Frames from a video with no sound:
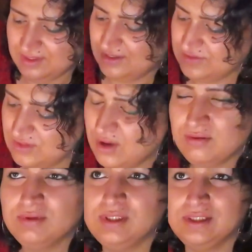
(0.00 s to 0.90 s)
it's
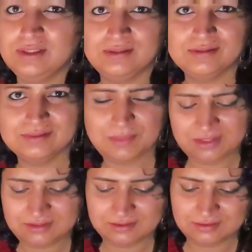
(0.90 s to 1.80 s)
not really my
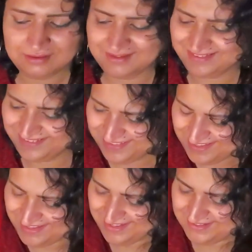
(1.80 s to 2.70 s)
thing,
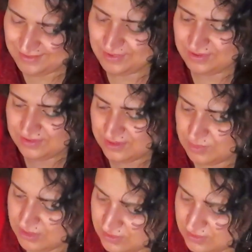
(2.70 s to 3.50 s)
to be honest. I mean,